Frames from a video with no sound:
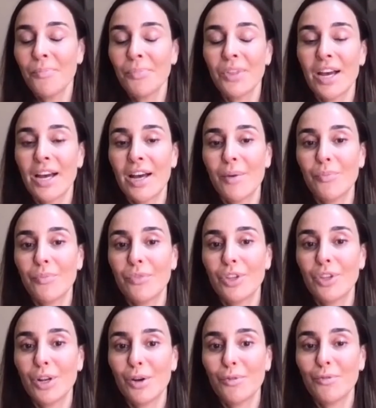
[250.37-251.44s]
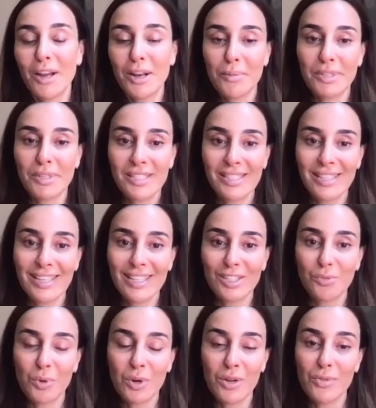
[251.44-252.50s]
Um, you know, vitamin C is
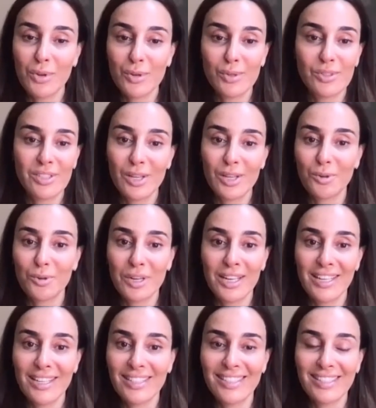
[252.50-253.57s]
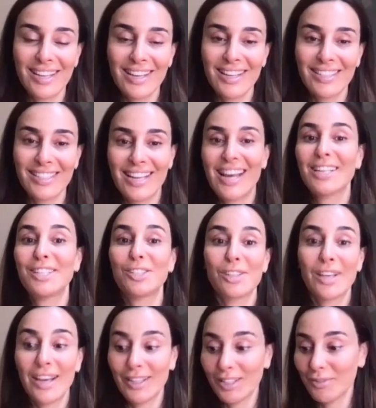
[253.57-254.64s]
one of those ingredients that I just
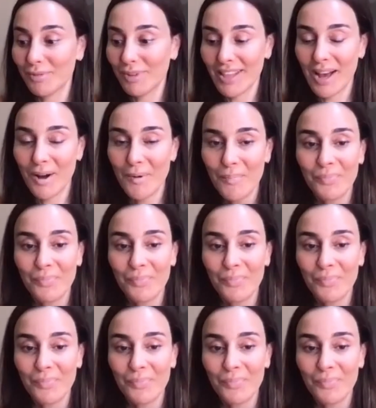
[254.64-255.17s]
can't live without.